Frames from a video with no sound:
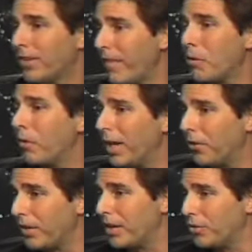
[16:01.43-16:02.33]
everyone
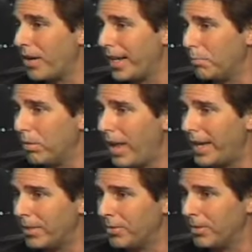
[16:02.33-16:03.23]
else that you try and apply
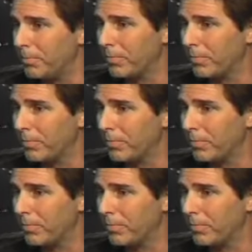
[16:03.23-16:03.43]
it to.